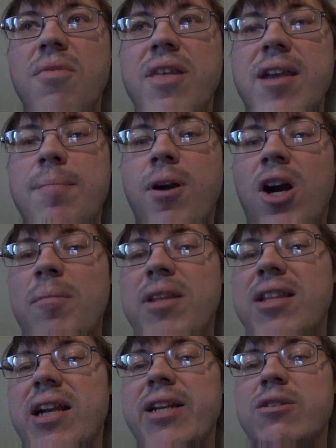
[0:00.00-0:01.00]
the
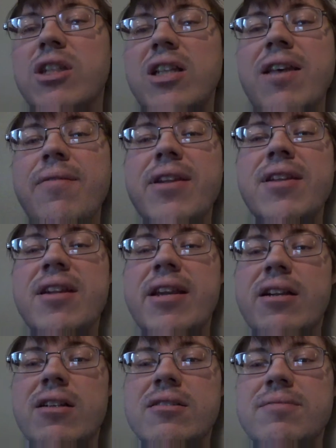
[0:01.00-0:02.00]
apartment that I used to live in
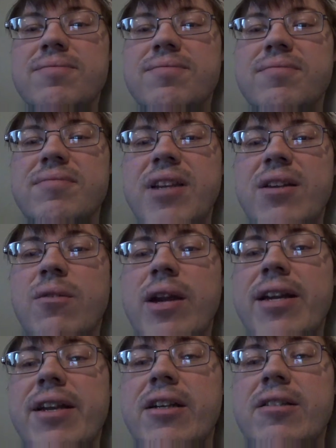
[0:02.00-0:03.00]
here in
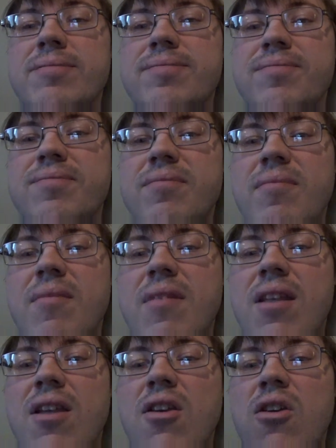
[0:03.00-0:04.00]
Red Deer
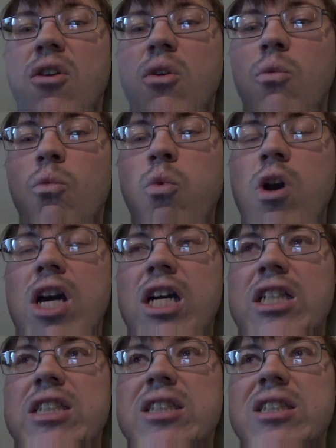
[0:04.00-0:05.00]

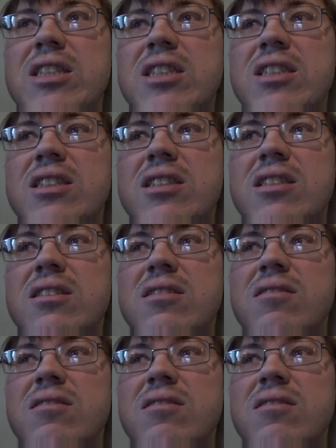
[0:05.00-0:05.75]
was